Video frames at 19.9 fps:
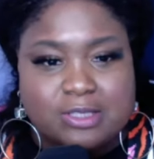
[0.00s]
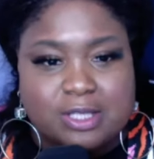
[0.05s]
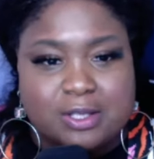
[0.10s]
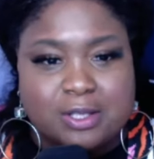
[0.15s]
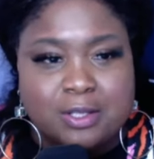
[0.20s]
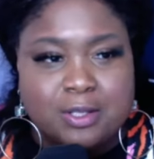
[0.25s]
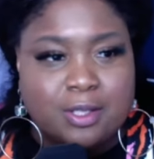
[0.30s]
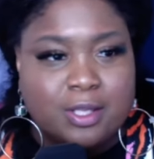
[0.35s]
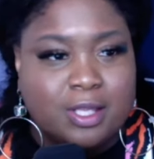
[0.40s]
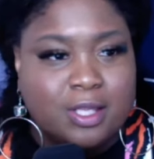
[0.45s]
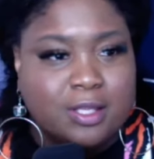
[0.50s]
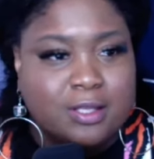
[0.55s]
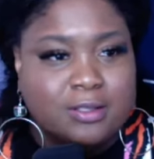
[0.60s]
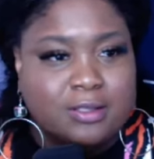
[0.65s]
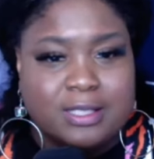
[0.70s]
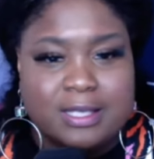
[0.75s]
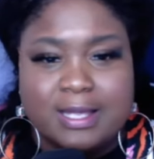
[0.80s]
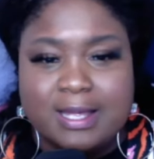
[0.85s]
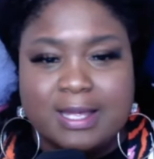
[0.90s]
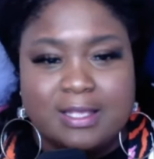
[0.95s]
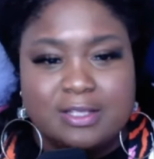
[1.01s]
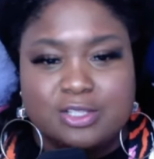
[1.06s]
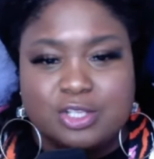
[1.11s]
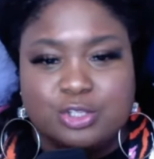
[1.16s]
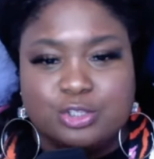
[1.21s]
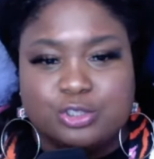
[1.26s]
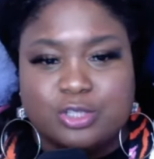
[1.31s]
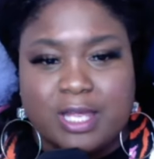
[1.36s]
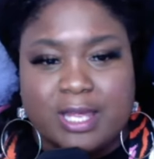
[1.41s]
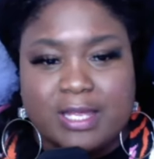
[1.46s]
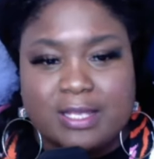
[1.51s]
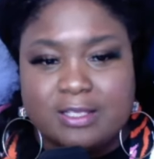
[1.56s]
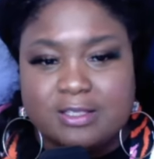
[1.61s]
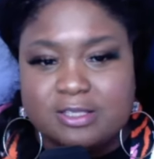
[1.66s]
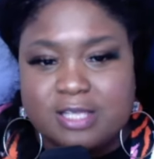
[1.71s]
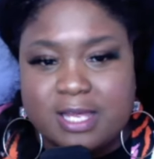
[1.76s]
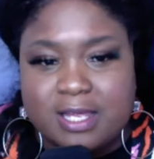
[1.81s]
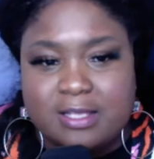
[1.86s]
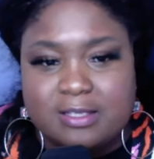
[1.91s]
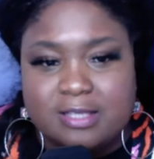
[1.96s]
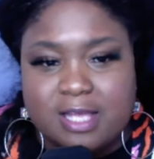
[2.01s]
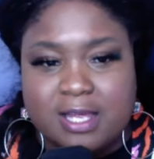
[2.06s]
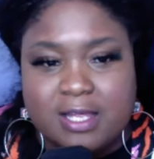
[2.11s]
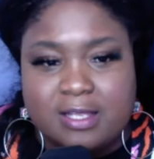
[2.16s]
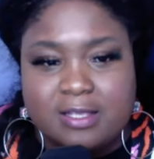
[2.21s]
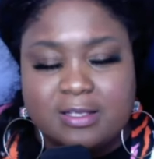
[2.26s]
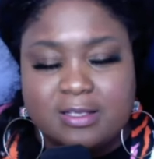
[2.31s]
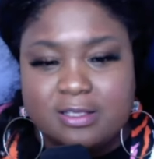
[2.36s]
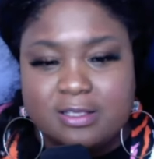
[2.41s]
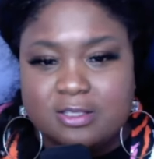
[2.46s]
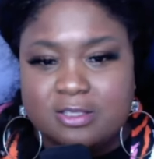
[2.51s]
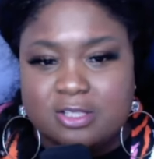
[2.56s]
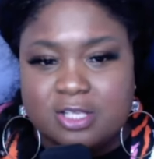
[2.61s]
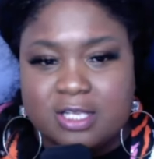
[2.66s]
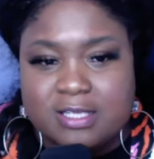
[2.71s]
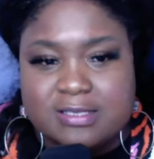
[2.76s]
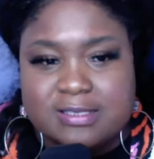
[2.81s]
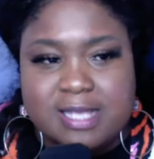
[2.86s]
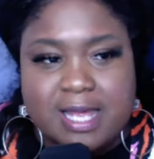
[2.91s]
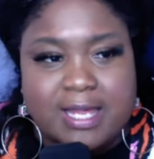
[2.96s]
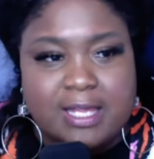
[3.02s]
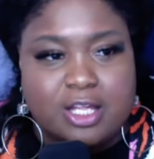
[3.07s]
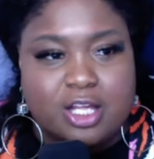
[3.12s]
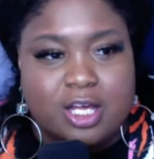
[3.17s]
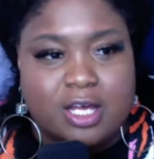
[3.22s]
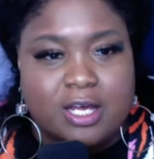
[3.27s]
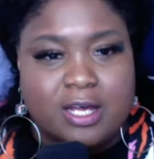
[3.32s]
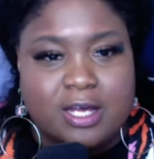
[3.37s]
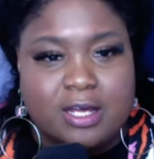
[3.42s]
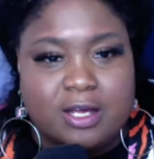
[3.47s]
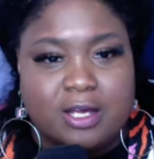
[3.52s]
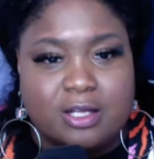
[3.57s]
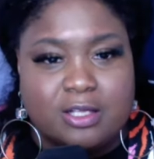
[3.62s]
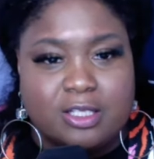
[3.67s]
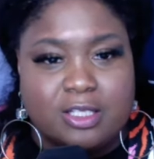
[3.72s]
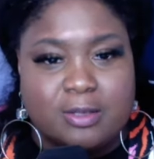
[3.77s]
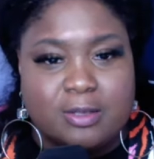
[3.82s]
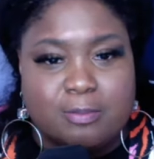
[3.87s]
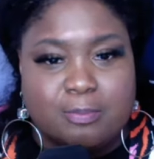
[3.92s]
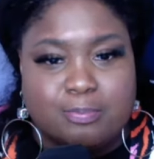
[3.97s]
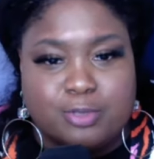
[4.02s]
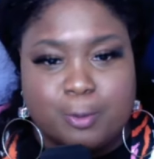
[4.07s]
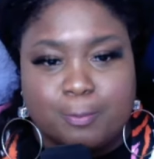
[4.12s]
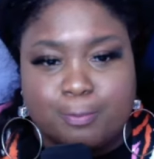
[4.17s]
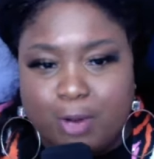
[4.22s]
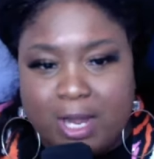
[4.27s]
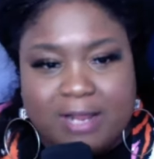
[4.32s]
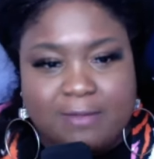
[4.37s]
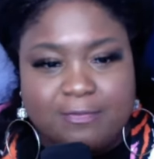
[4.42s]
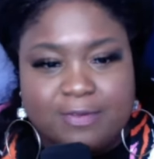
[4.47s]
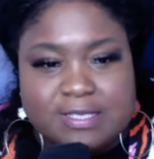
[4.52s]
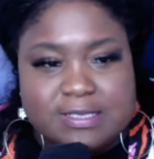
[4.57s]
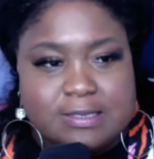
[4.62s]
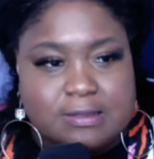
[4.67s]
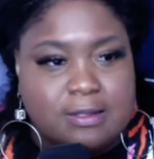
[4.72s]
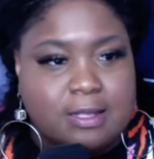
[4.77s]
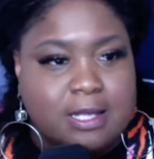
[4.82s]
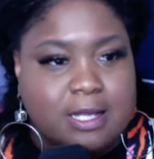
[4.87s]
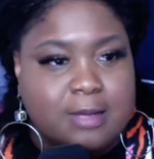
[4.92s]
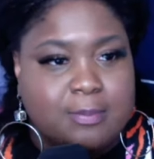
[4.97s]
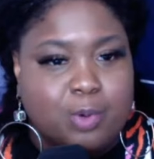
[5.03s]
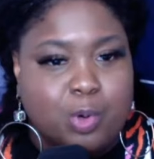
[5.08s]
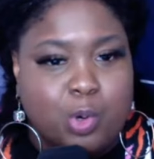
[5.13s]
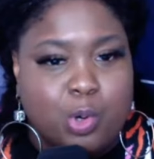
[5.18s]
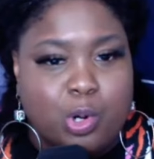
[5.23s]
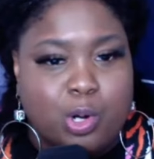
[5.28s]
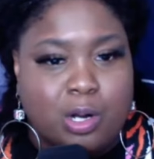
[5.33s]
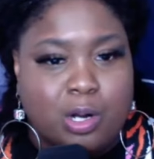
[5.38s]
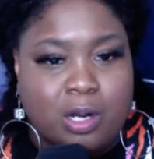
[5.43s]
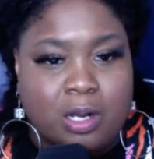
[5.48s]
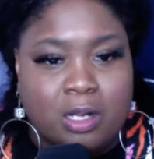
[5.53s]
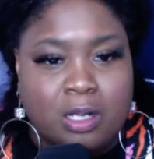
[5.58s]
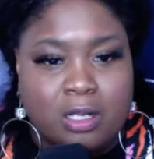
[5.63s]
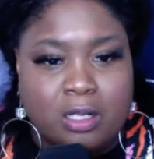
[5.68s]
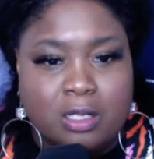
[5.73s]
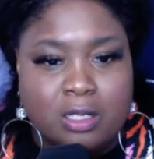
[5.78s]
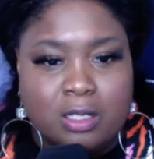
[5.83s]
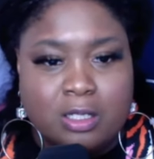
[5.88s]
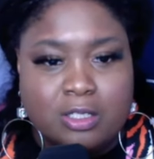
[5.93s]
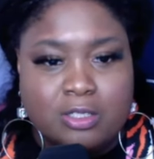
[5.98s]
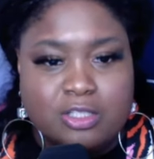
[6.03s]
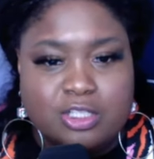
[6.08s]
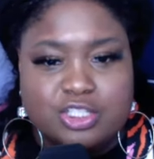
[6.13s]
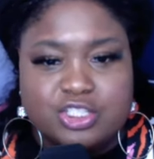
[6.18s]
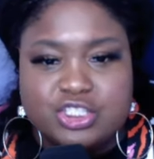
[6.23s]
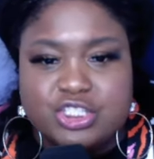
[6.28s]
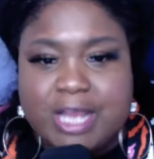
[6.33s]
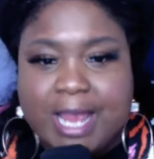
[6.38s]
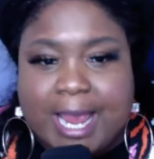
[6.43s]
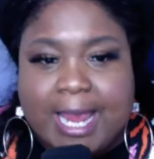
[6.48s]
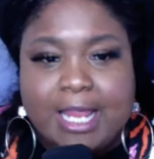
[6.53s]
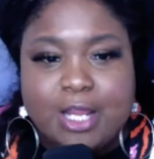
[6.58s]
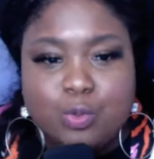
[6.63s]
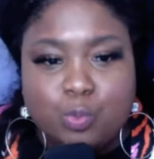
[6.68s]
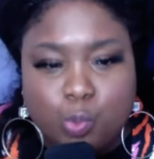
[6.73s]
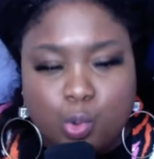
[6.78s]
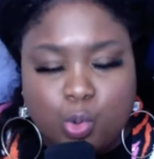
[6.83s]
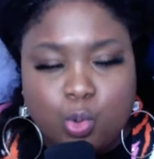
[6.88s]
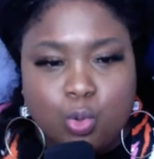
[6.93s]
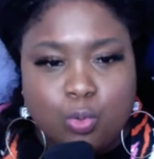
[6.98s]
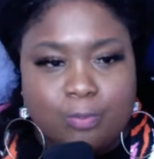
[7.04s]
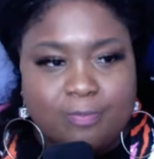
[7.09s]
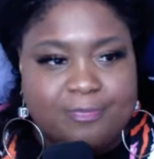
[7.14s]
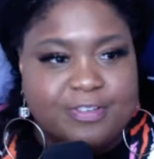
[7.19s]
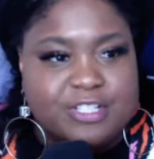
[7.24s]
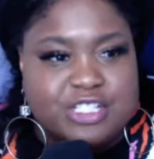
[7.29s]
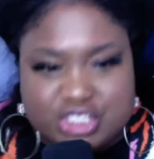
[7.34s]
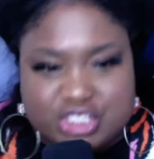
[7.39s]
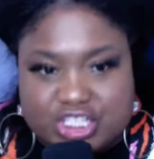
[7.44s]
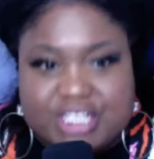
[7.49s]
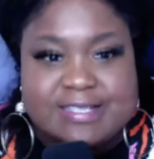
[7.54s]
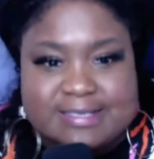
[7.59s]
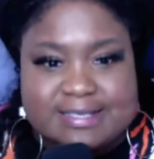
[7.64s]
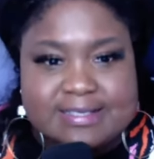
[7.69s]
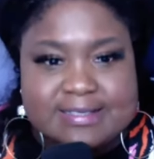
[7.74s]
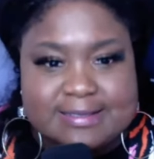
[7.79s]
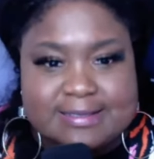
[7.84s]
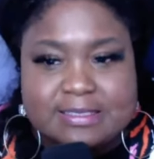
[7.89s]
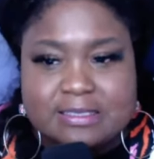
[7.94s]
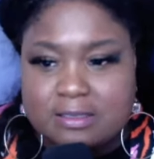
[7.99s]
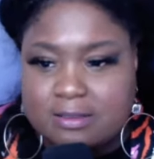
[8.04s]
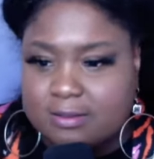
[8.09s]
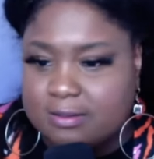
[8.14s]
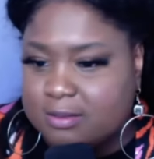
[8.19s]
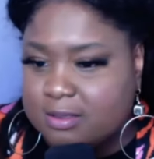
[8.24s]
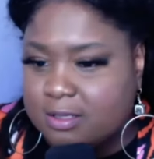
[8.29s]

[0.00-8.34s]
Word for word: The uh, they they they it's like uh the breakfast club or the shade room for jesus